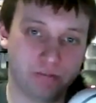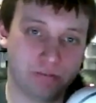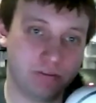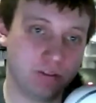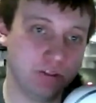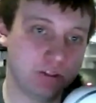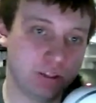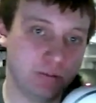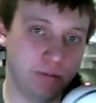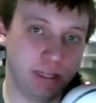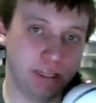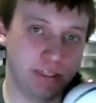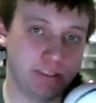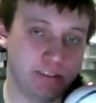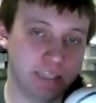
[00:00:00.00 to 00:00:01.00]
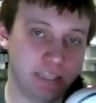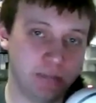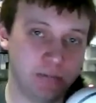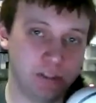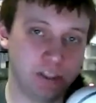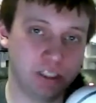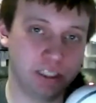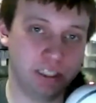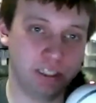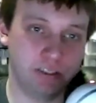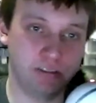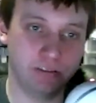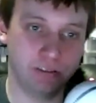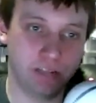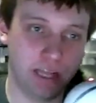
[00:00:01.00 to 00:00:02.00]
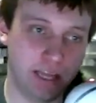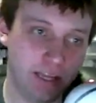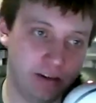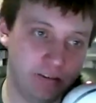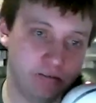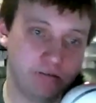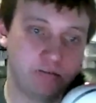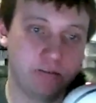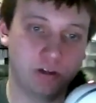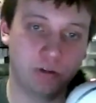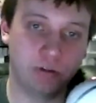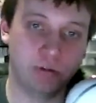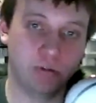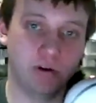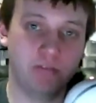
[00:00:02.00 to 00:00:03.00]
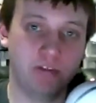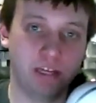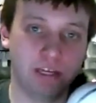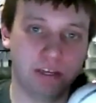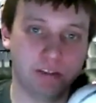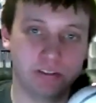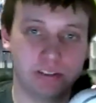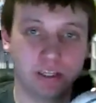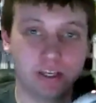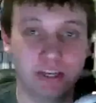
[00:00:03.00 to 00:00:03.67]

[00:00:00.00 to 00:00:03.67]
do some maintenance on the machine, then there'll be more videos.